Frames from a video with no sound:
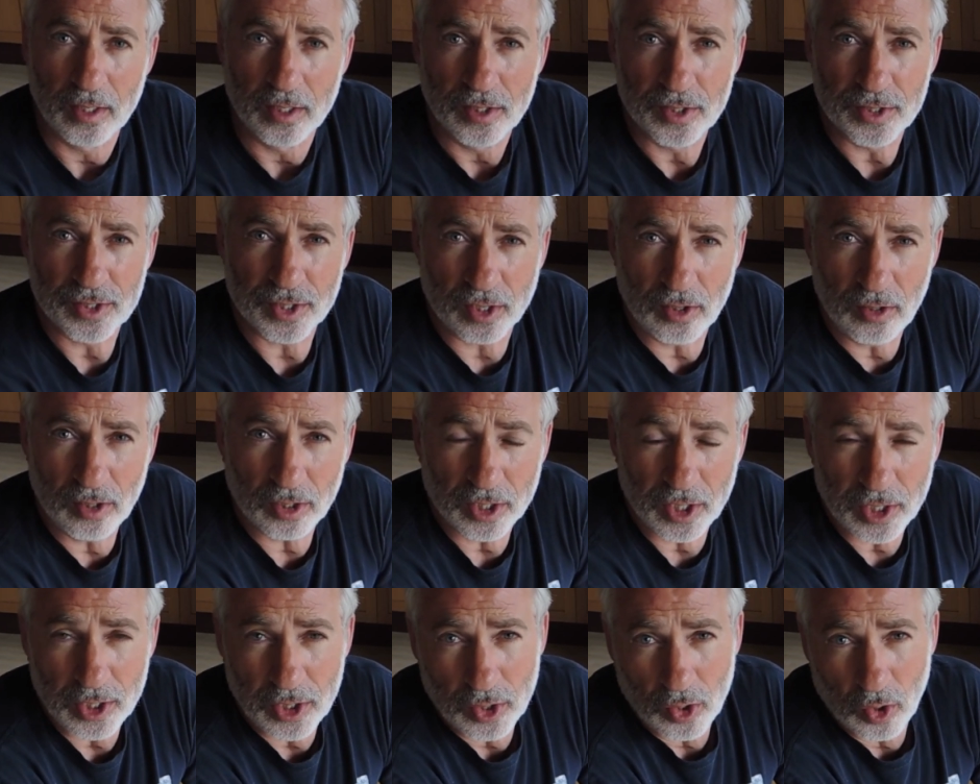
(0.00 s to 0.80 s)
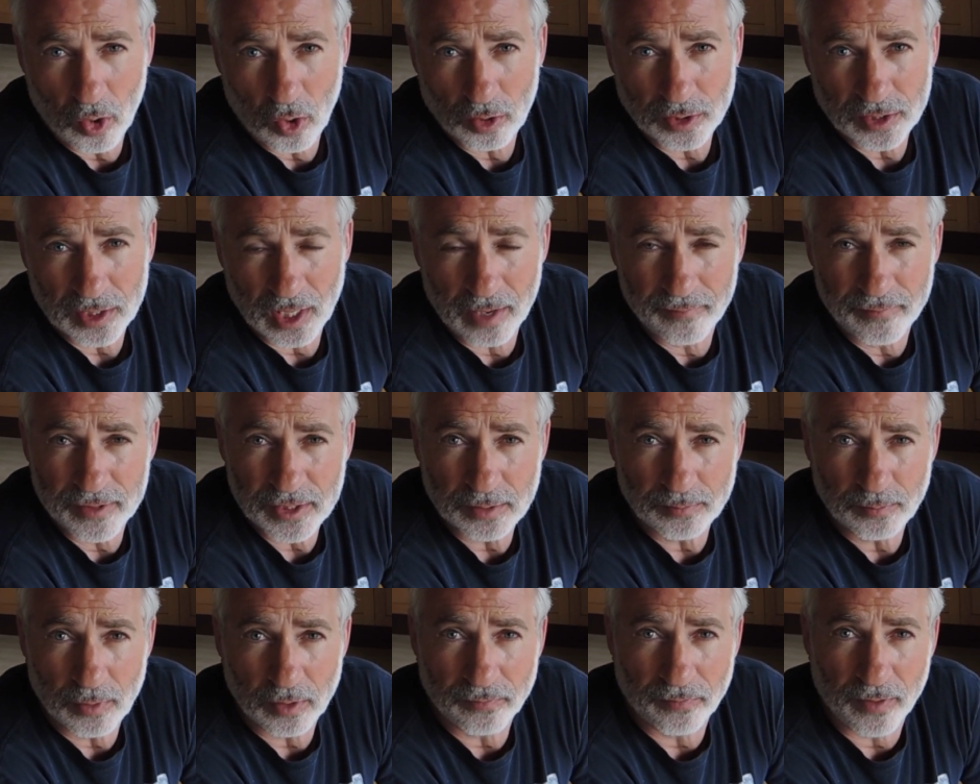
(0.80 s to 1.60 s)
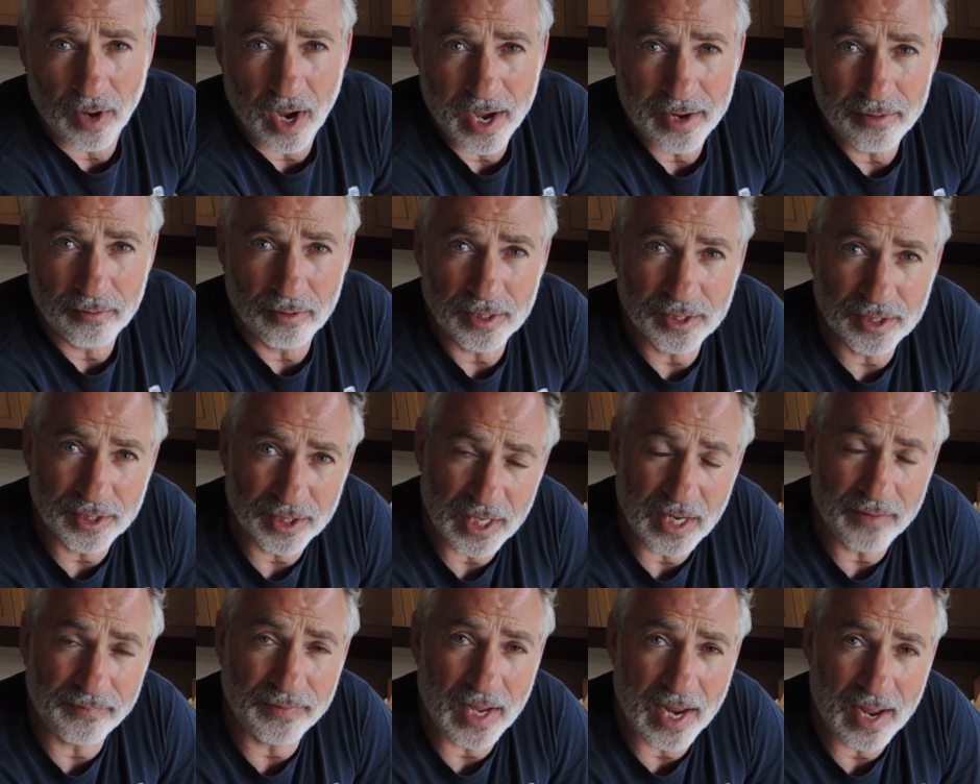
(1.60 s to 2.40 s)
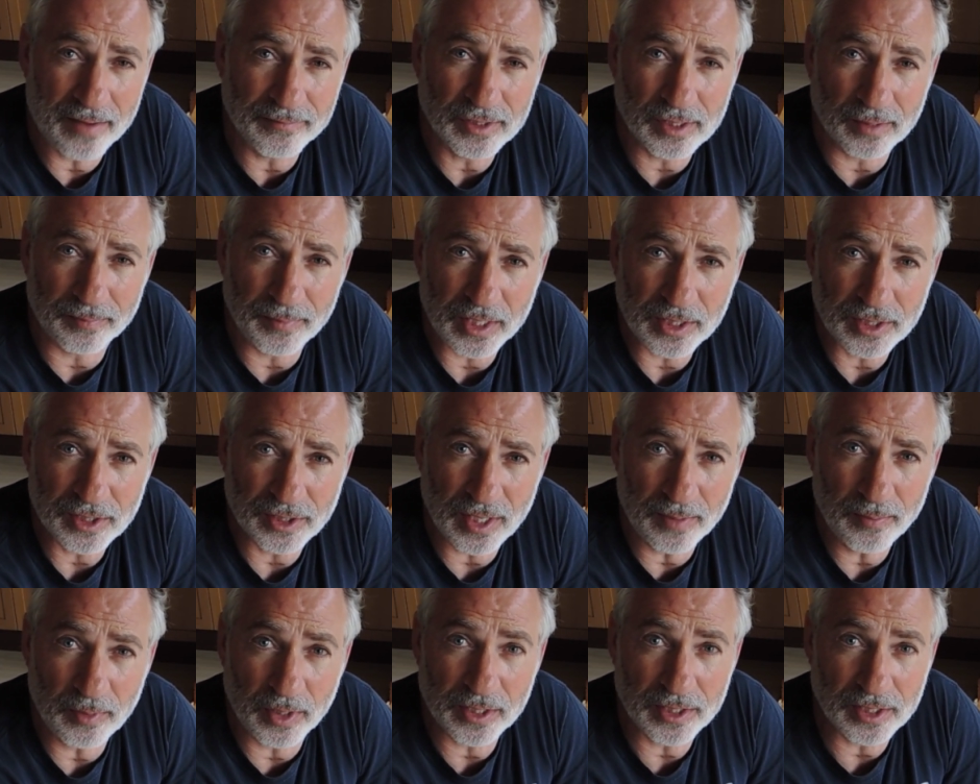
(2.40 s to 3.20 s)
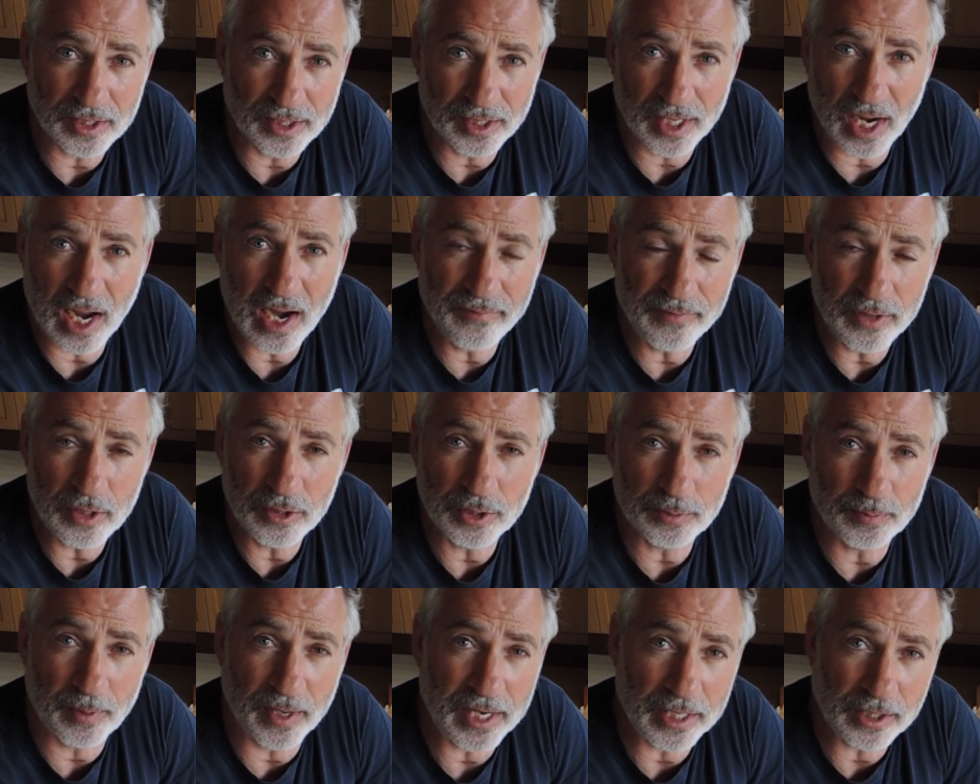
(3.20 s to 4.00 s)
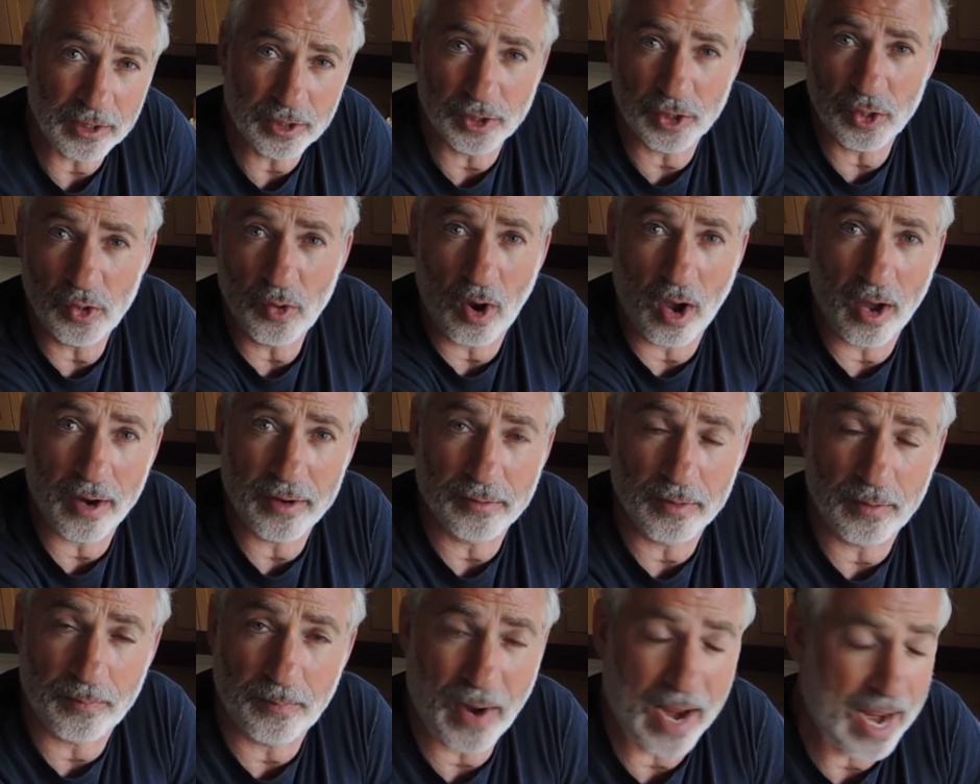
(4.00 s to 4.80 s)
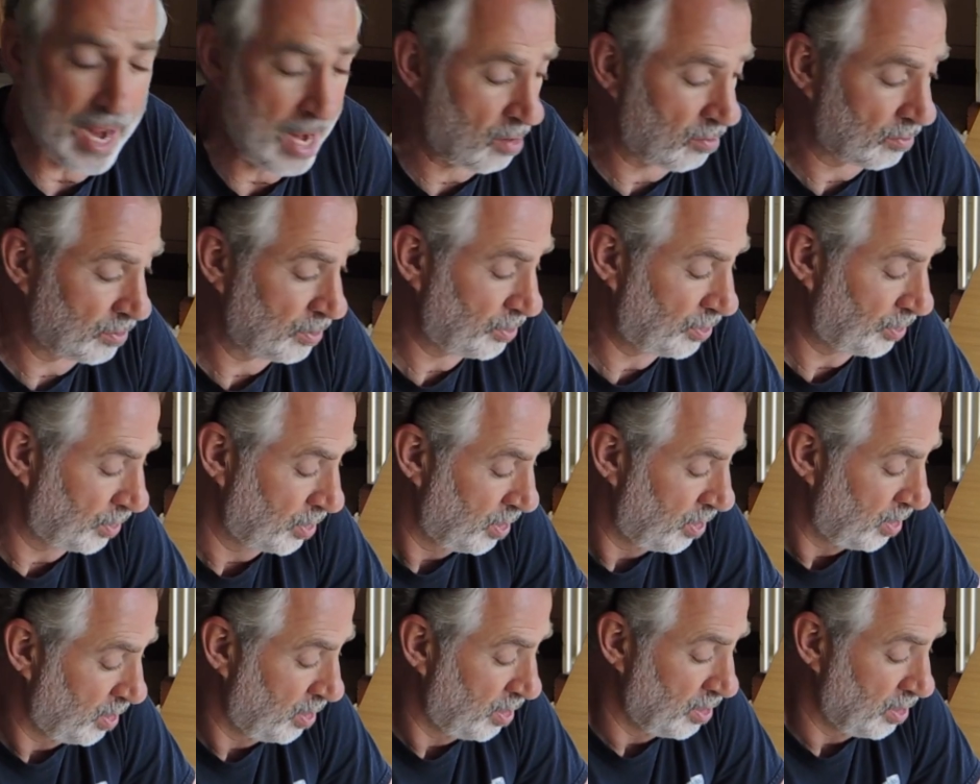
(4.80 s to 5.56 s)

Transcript: So look at your television provider and see if they have something similar to save you spending £200